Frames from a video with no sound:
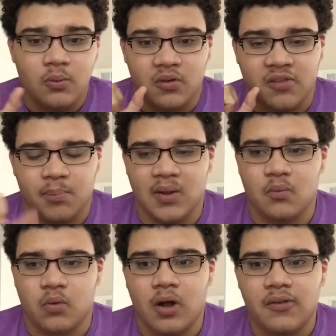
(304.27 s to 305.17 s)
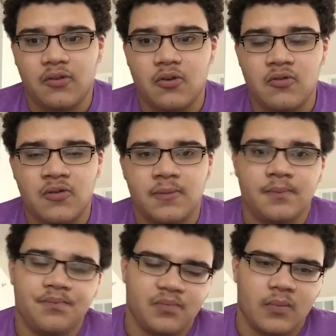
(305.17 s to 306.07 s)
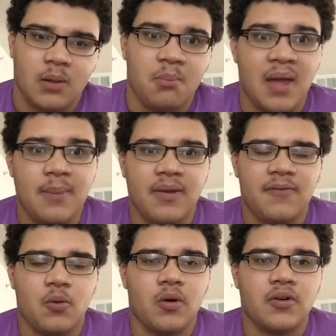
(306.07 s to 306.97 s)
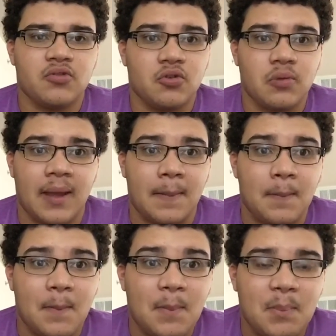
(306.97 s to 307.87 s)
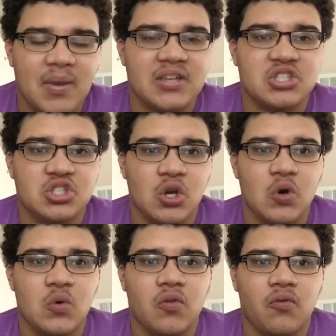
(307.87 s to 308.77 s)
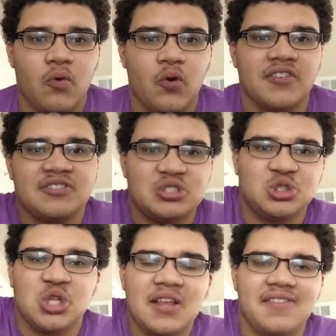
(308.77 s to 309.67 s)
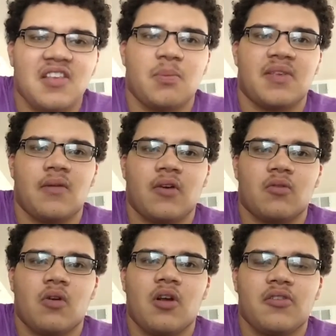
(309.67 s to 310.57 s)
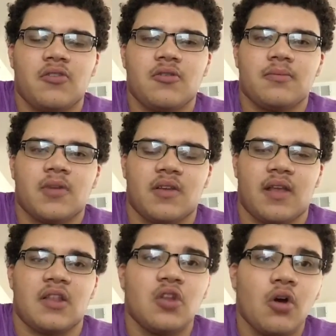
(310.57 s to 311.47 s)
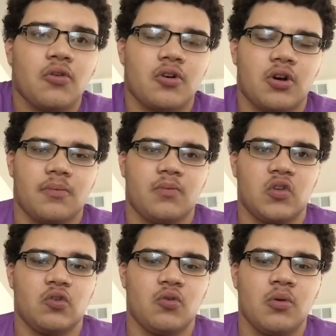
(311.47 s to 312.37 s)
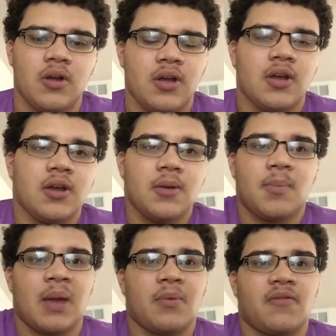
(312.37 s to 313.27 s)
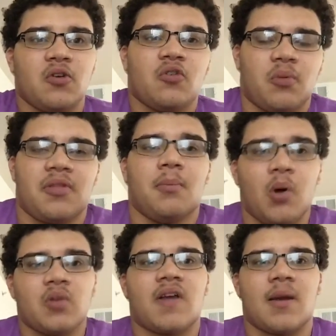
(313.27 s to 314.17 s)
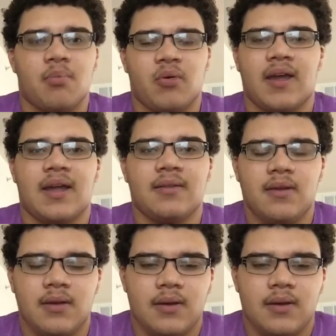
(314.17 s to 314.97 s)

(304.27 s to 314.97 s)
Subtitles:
with split rosters, maybe if you want to do like big shows for just a specific roster, because I know they're going to do pay-per-views with multi-brand,